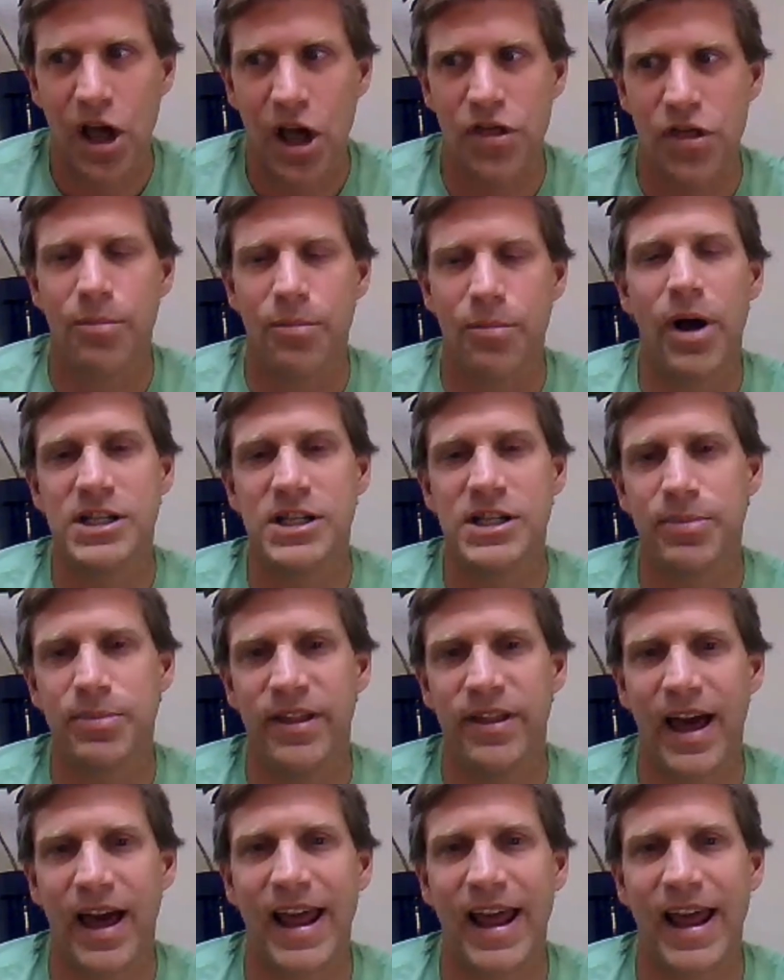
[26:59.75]
there must
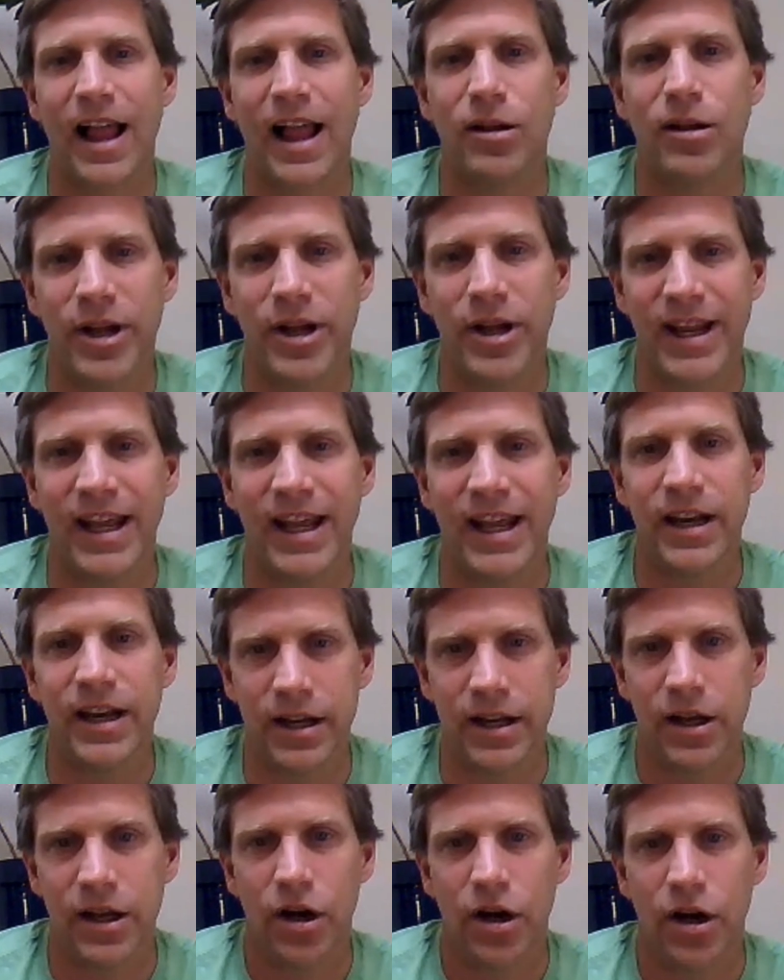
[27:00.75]
be that element
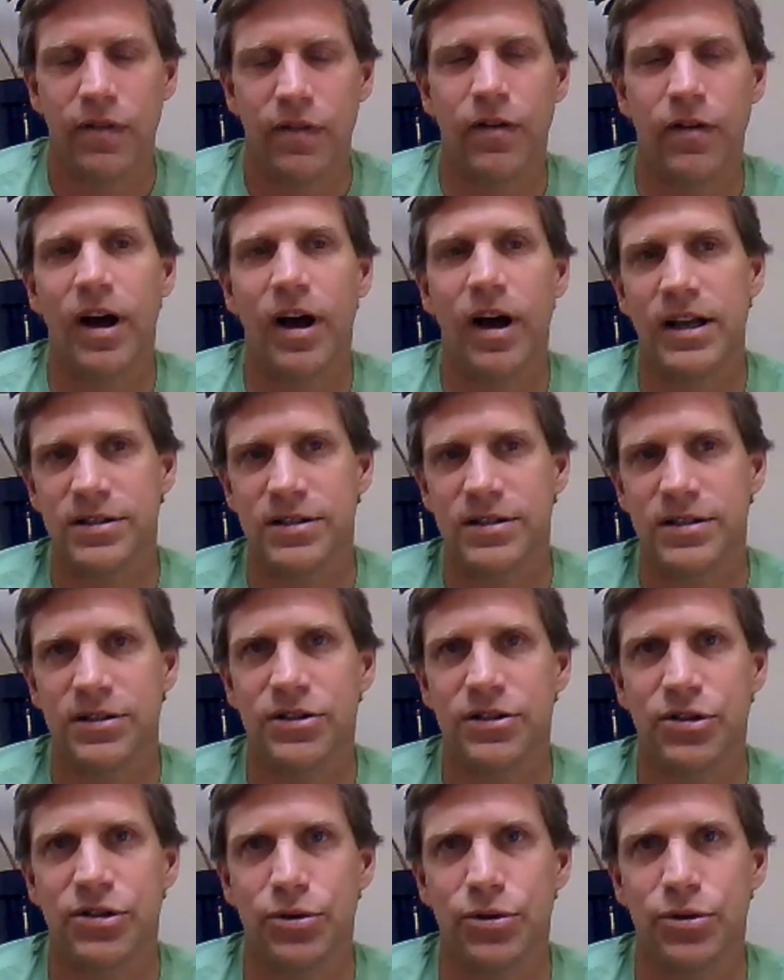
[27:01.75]
it for us
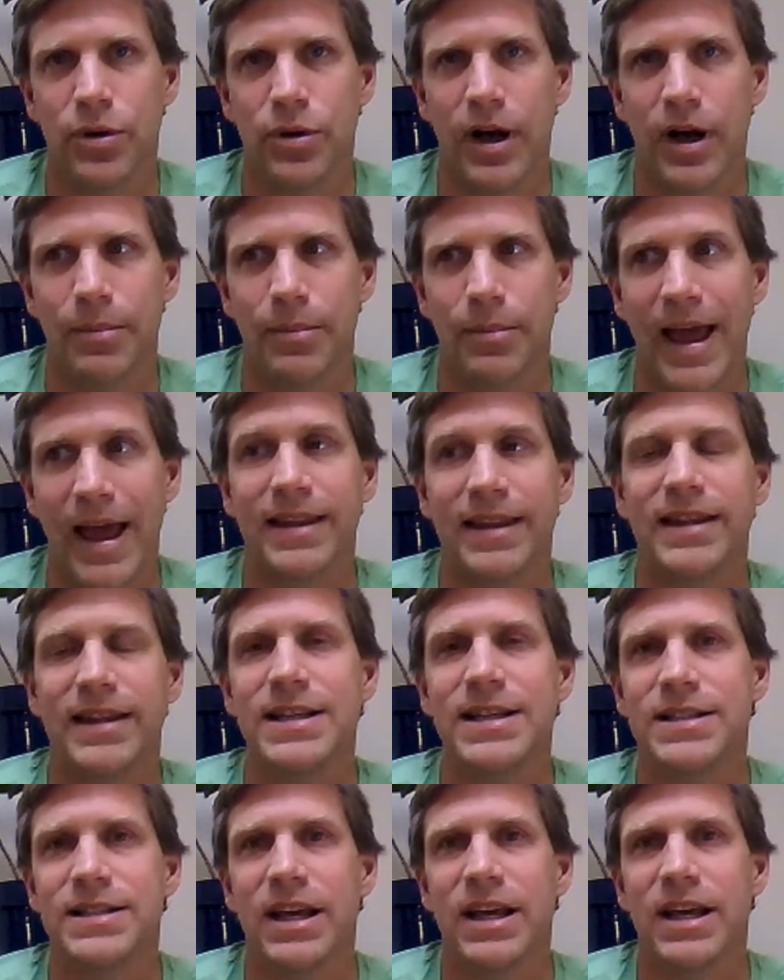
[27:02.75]
to um, at
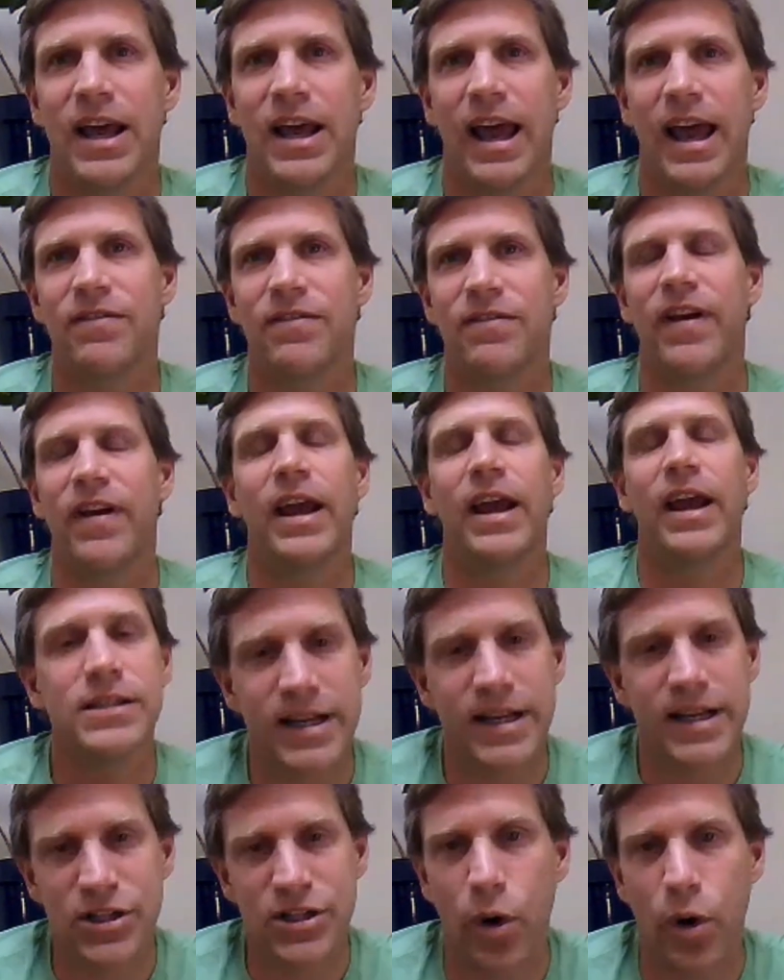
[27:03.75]
least
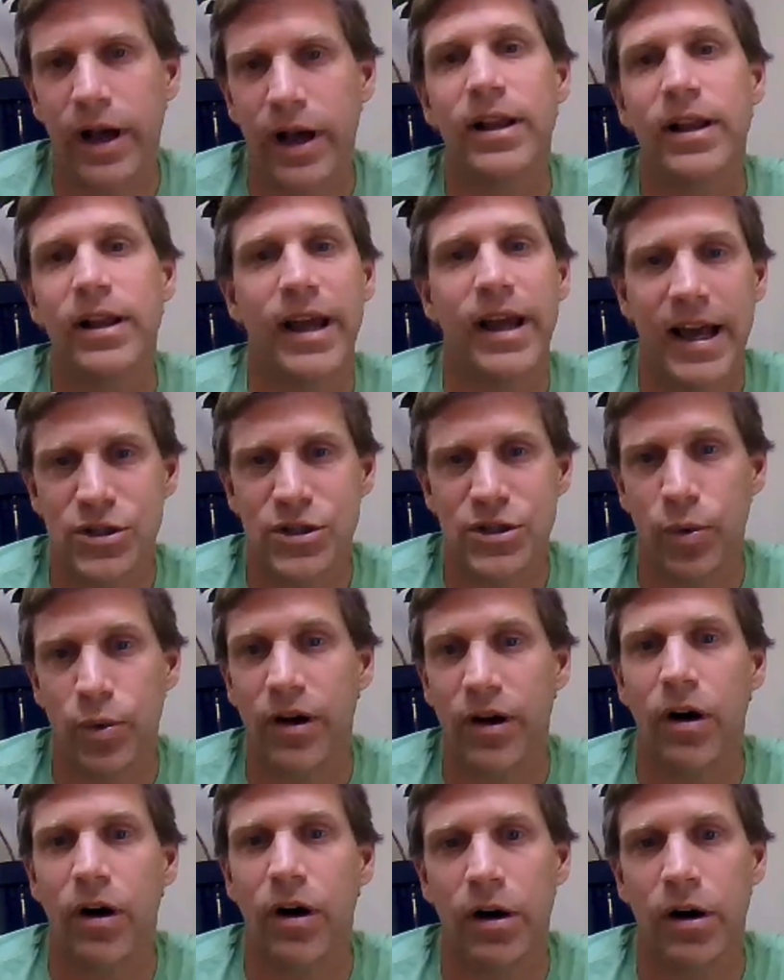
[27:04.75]
advance as quickly as
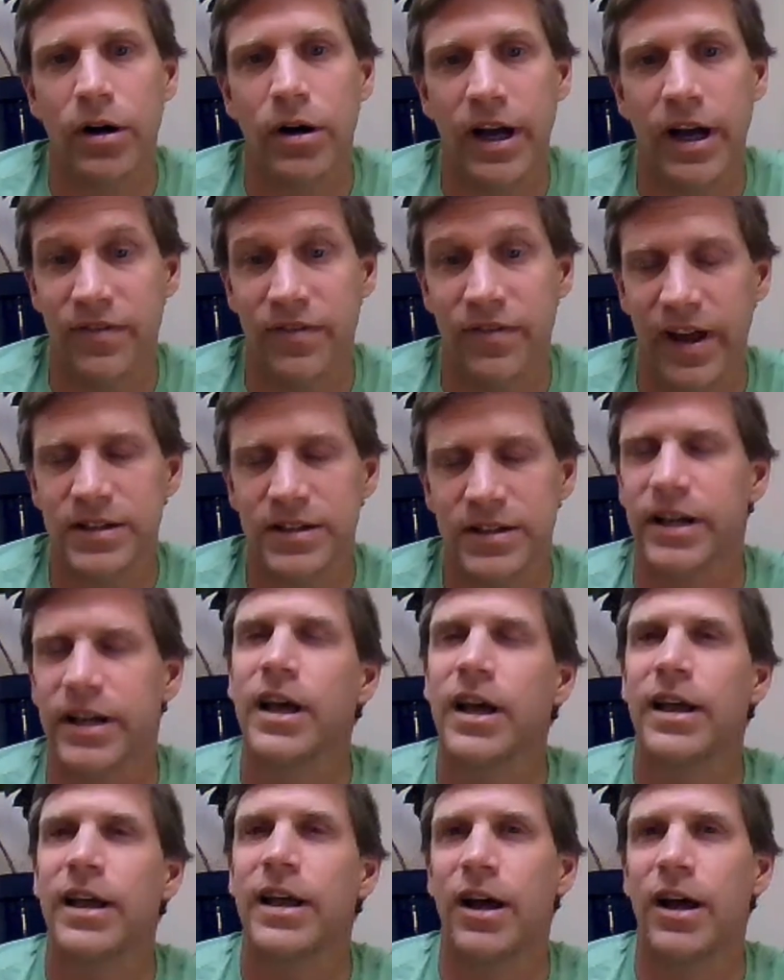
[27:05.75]
we are advancing.